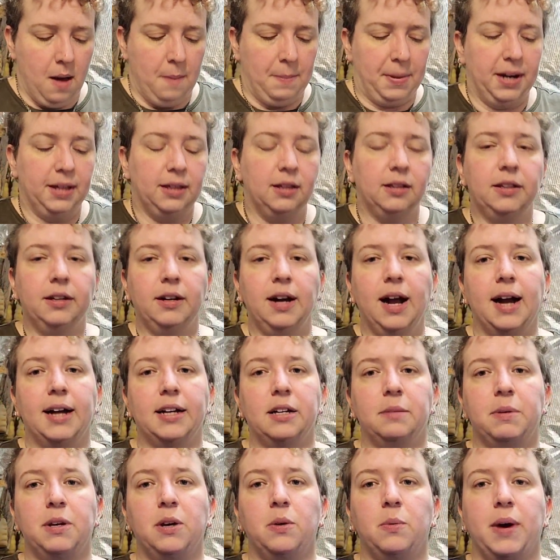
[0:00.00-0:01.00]
But I thought there
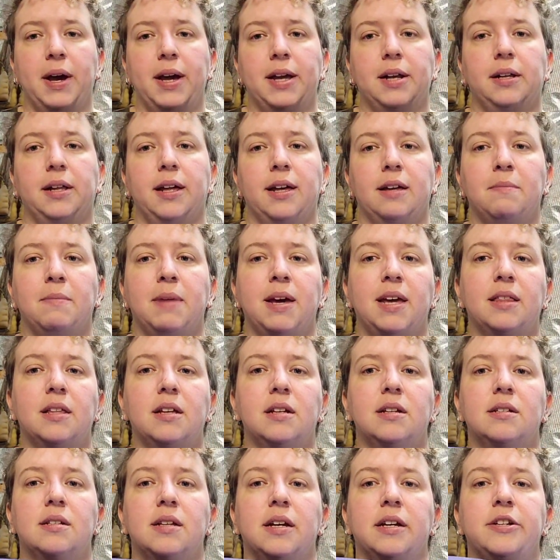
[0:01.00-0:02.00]
had to be a way to like make
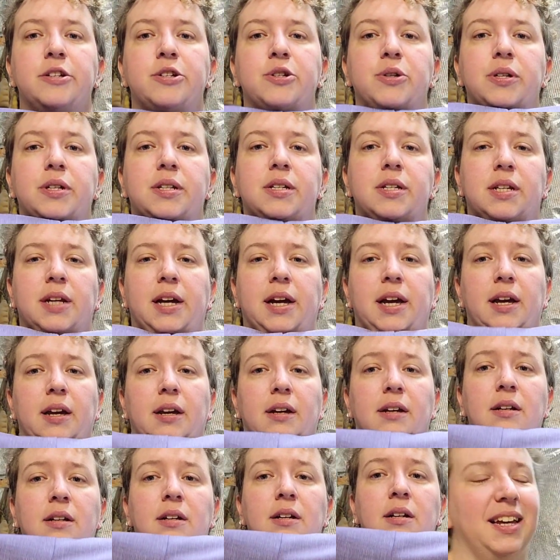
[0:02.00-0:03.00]
these interesting.